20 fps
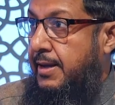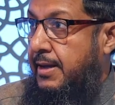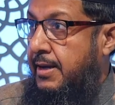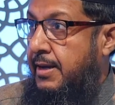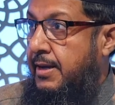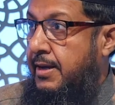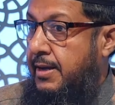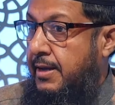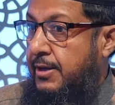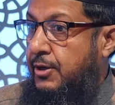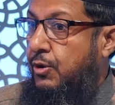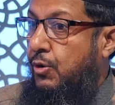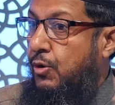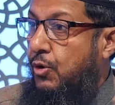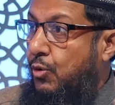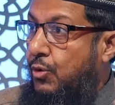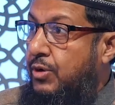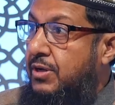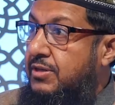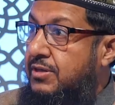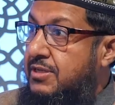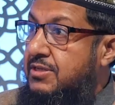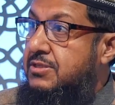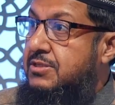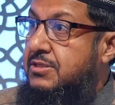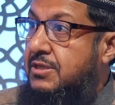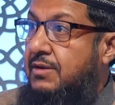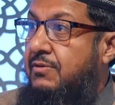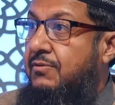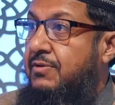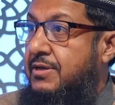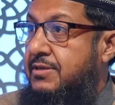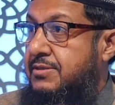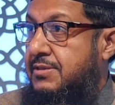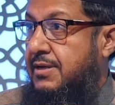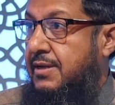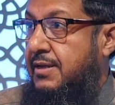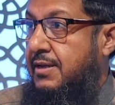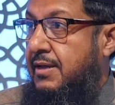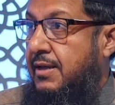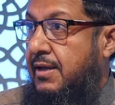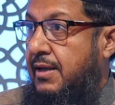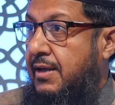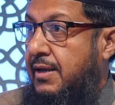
look at this seriously,